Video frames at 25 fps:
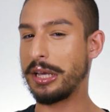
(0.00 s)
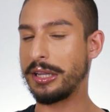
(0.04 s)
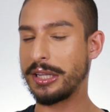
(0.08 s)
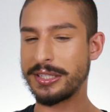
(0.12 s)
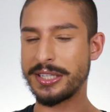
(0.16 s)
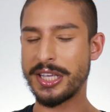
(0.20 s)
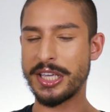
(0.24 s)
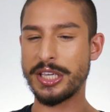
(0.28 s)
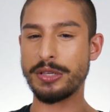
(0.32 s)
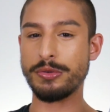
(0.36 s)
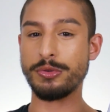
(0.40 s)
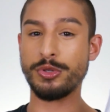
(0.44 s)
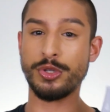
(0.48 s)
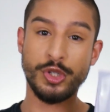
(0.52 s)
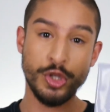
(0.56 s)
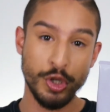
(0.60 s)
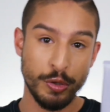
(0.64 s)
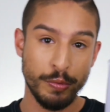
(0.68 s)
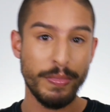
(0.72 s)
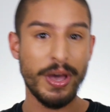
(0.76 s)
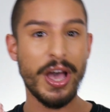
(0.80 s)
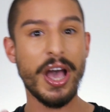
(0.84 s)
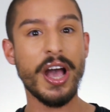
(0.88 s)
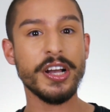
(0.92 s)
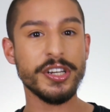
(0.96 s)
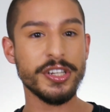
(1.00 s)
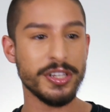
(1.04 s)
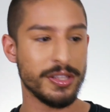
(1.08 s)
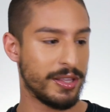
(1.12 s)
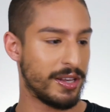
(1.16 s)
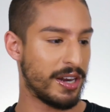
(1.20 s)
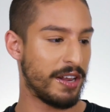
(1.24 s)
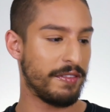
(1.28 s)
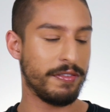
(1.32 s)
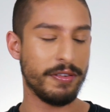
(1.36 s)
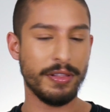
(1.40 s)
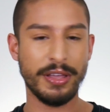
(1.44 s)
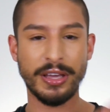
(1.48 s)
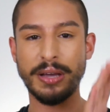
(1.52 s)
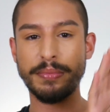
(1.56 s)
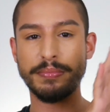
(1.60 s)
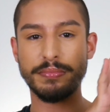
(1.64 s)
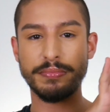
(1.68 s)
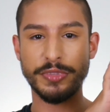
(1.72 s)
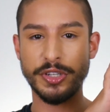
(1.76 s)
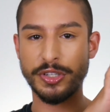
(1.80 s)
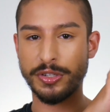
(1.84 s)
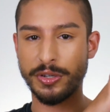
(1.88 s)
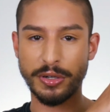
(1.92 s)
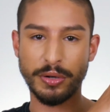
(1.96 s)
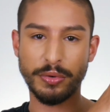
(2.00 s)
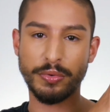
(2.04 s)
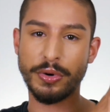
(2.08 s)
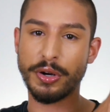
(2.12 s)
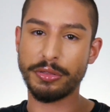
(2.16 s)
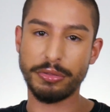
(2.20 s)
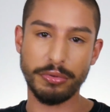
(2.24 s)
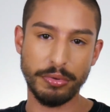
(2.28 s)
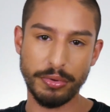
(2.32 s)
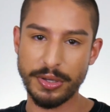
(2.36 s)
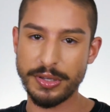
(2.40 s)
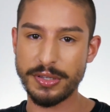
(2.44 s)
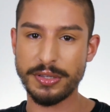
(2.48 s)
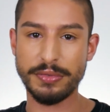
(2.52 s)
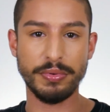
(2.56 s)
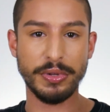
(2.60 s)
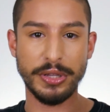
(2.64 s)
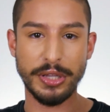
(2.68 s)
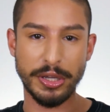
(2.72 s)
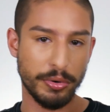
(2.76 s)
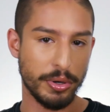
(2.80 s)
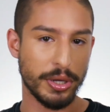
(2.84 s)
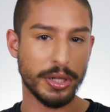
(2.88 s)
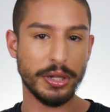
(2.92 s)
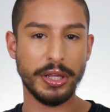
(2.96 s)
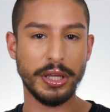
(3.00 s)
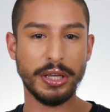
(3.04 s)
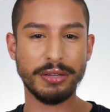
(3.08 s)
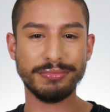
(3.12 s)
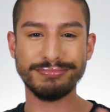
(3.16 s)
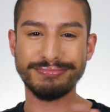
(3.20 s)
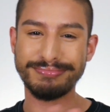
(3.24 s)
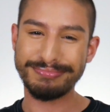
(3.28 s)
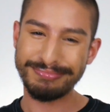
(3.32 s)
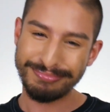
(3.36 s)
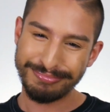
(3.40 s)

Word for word: Unless I use too much, and then I feel like I'm just gonna work through this really quickly.